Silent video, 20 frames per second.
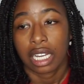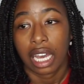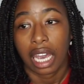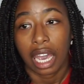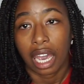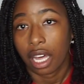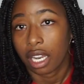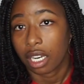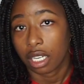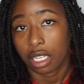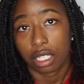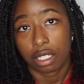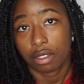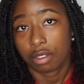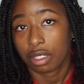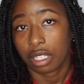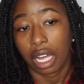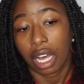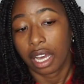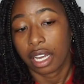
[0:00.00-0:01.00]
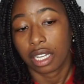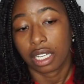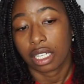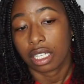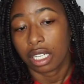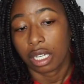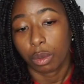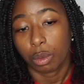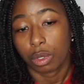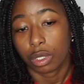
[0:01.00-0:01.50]
additives. Like,
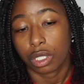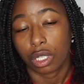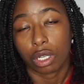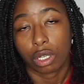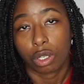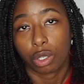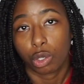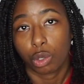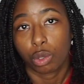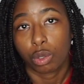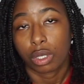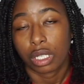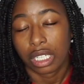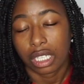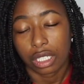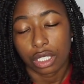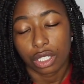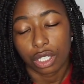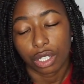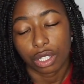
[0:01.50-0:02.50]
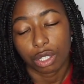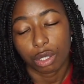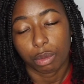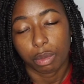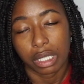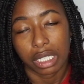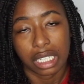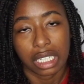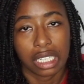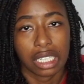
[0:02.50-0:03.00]
it was no internal
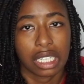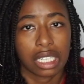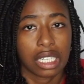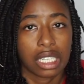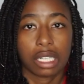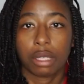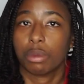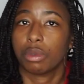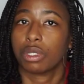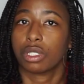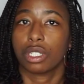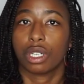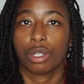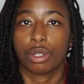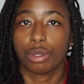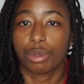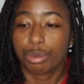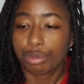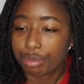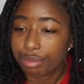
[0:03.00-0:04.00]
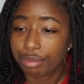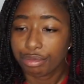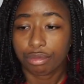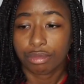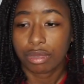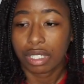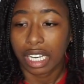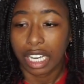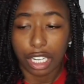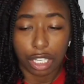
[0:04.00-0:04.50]
bleeding, it was no
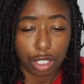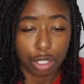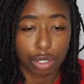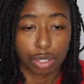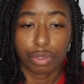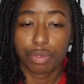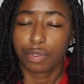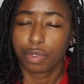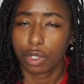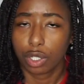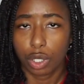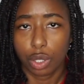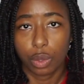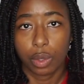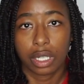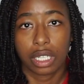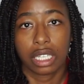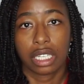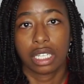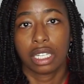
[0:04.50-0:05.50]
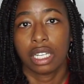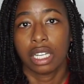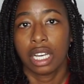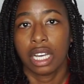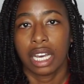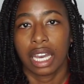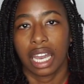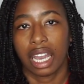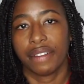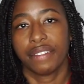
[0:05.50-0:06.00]
extra fluid.
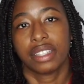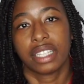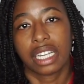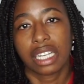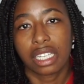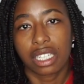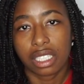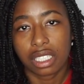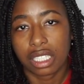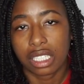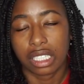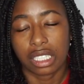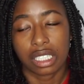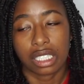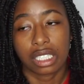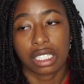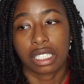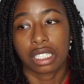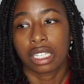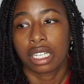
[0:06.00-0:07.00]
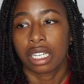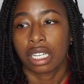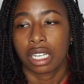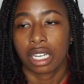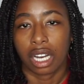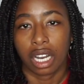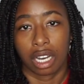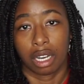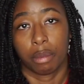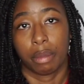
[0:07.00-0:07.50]
Everything looks good.
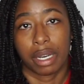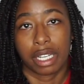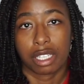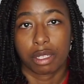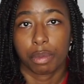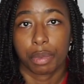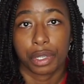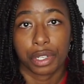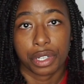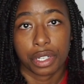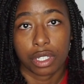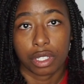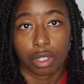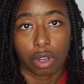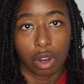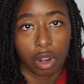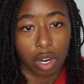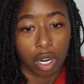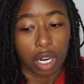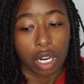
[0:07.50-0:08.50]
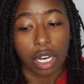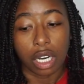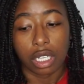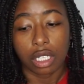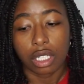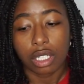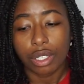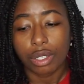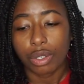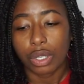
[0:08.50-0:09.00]
My spirits are a
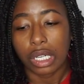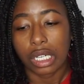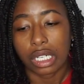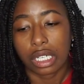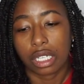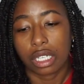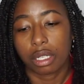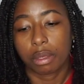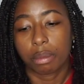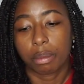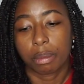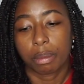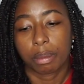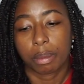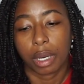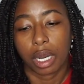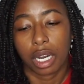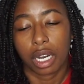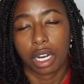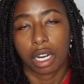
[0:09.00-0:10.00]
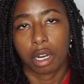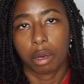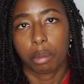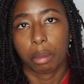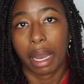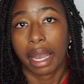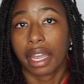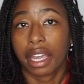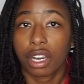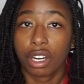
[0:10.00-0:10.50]
little up.
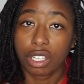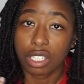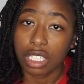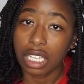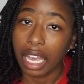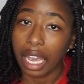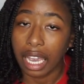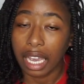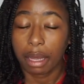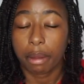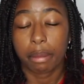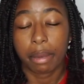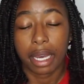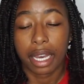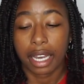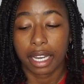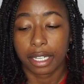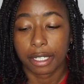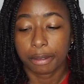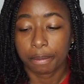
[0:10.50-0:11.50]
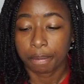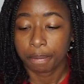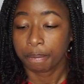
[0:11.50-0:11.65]
My energy came back.